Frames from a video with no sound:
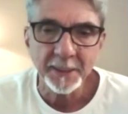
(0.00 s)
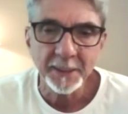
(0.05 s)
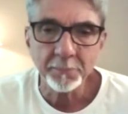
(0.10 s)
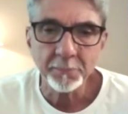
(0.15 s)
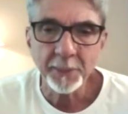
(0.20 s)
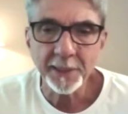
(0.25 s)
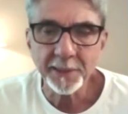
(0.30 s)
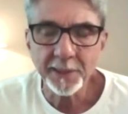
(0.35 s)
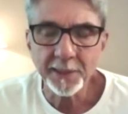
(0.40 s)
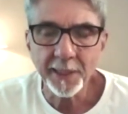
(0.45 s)

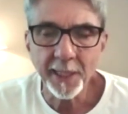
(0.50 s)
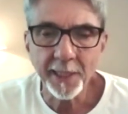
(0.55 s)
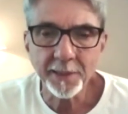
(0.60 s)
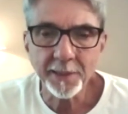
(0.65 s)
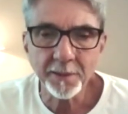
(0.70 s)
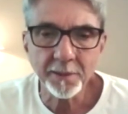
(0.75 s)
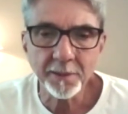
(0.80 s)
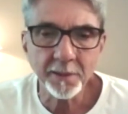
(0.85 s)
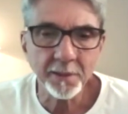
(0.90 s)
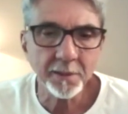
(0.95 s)
But
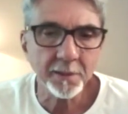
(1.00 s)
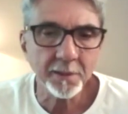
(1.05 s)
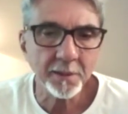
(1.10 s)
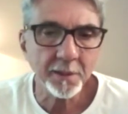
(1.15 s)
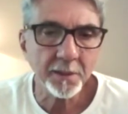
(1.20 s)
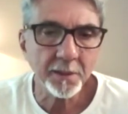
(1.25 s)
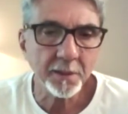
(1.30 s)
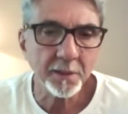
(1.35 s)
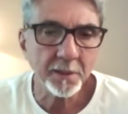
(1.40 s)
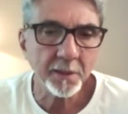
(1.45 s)
yet,
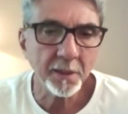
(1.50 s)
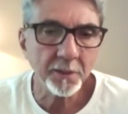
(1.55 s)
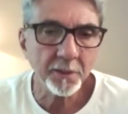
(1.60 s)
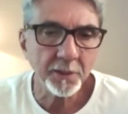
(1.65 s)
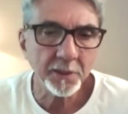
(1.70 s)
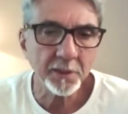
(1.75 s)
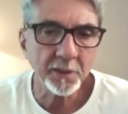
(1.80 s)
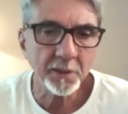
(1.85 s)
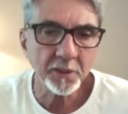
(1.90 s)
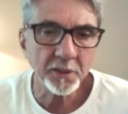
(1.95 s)
there
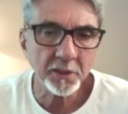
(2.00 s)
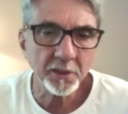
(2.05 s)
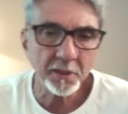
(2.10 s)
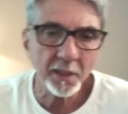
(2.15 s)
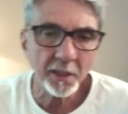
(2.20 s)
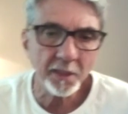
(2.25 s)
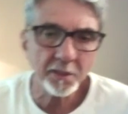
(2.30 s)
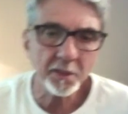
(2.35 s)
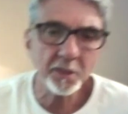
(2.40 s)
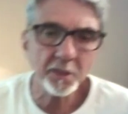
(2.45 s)
is
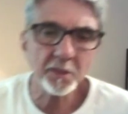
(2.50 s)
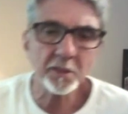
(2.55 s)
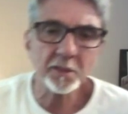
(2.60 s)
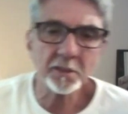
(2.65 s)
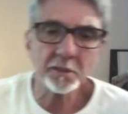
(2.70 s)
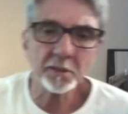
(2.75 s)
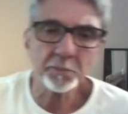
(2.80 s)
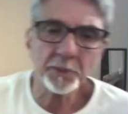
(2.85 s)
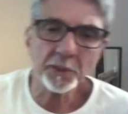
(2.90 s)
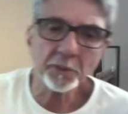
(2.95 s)
a
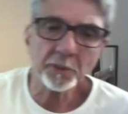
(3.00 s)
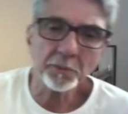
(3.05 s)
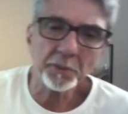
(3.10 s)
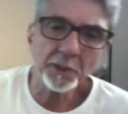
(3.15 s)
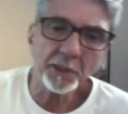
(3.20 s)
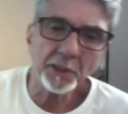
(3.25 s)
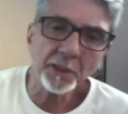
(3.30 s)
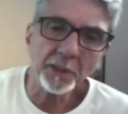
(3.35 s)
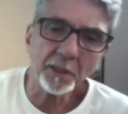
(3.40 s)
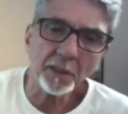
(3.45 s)
distance
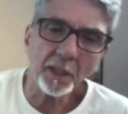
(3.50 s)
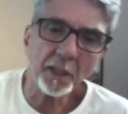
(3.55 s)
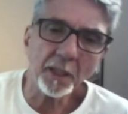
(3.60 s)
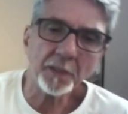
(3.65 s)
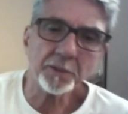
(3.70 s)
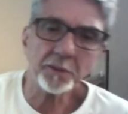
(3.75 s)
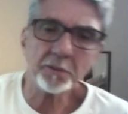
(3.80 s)
between God.